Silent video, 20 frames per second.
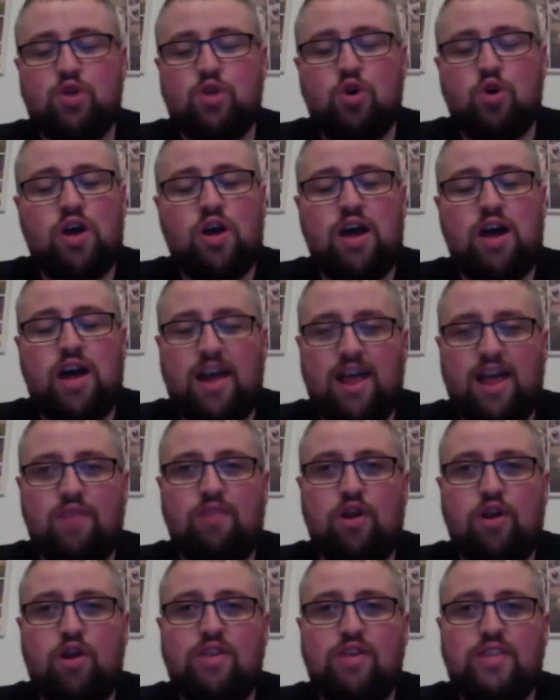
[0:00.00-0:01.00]
There's not
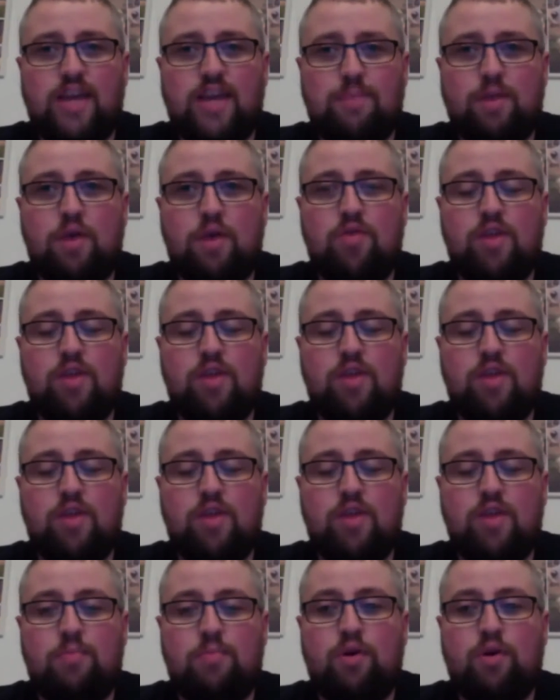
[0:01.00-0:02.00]
a hell of a lot of tape out
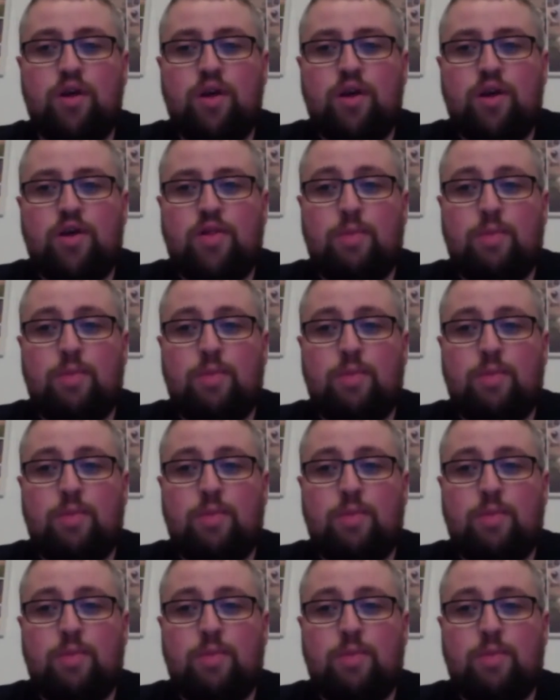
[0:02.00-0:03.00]
there, but the
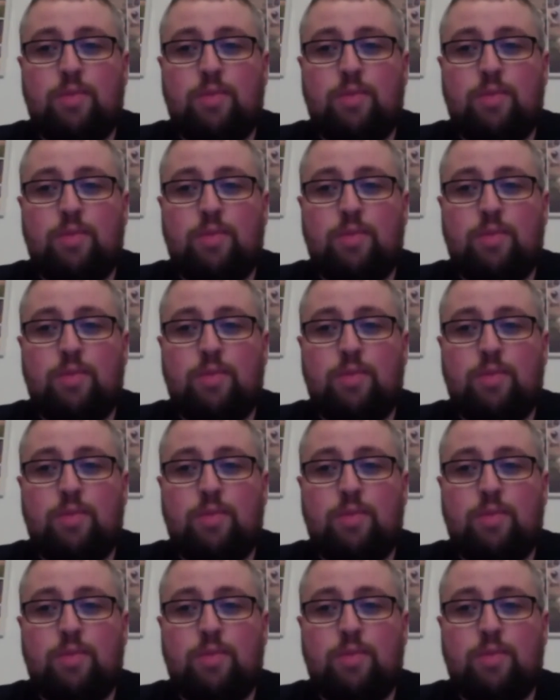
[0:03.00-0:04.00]
people she's
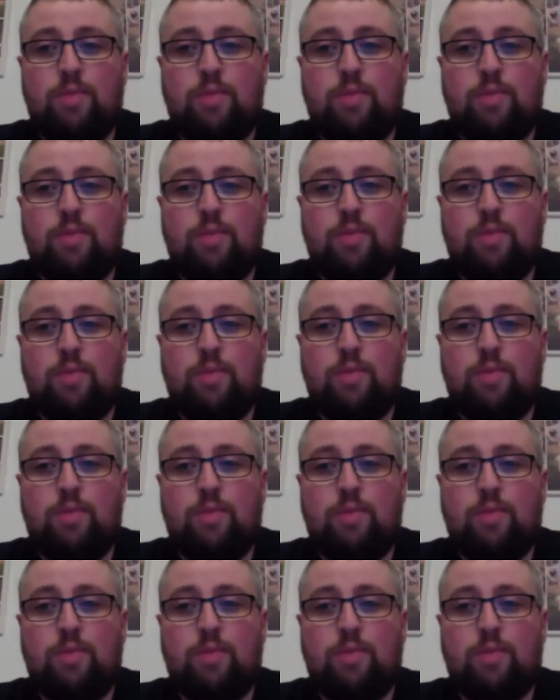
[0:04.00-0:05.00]
against is
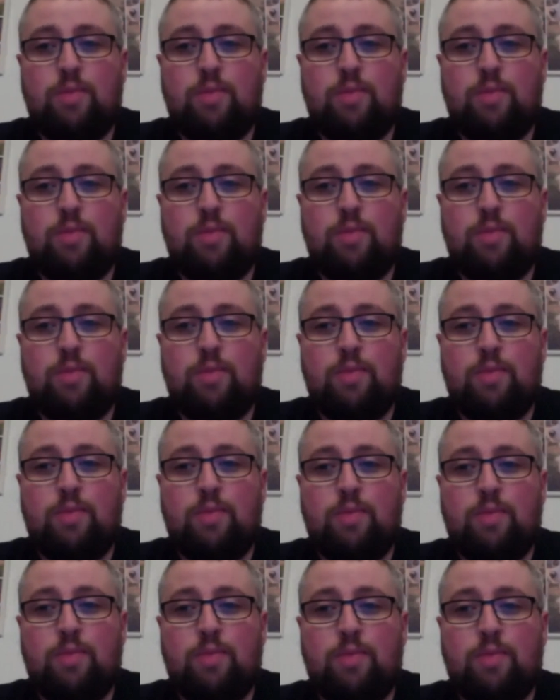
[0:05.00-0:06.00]
terrible. They're
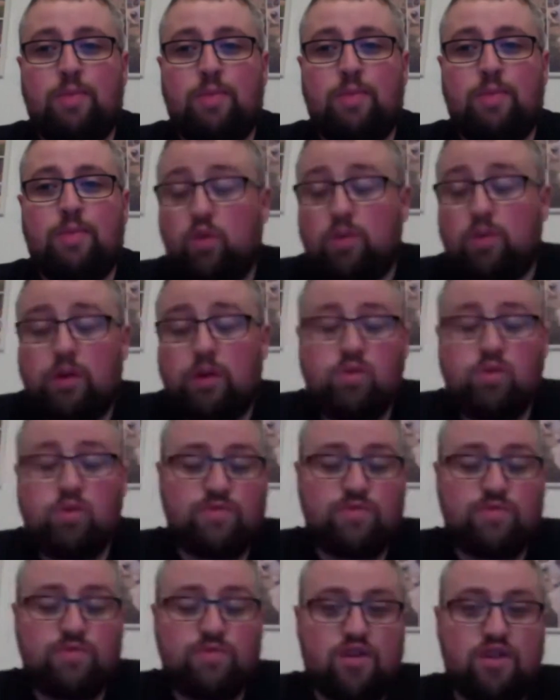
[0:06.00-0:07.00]
really not good at all. But you can
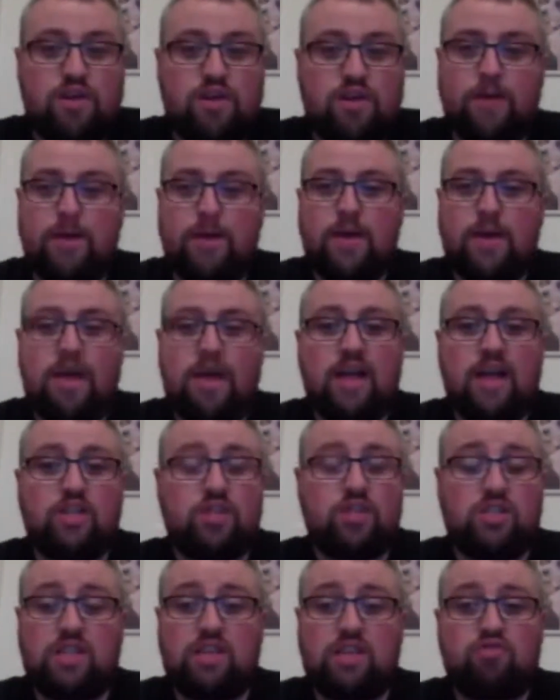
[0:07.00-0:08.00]
only beat who's in front of
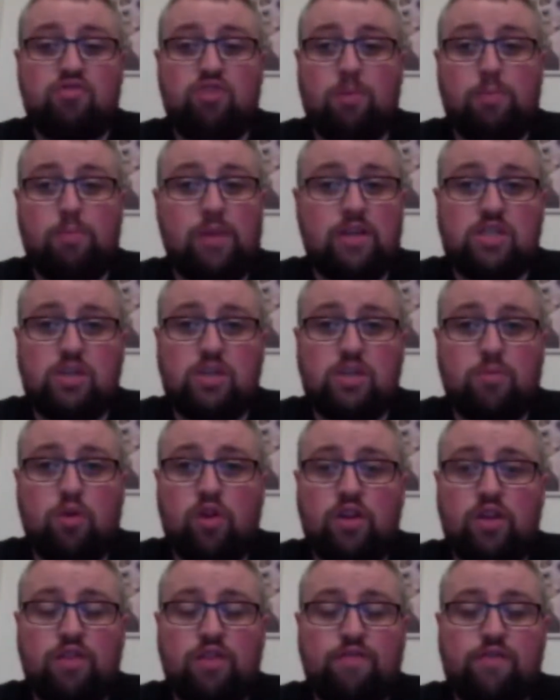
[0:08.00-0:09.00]
you, and she's literally
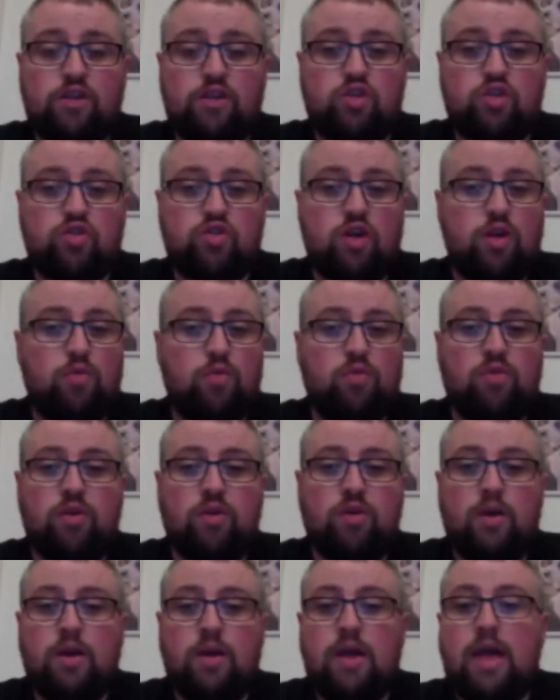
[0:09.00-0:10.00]
blitzed them all in the first
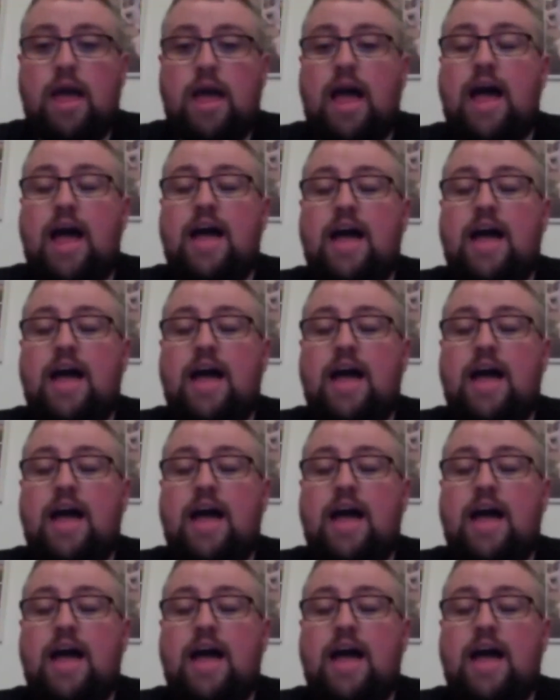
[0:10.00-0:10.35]
round.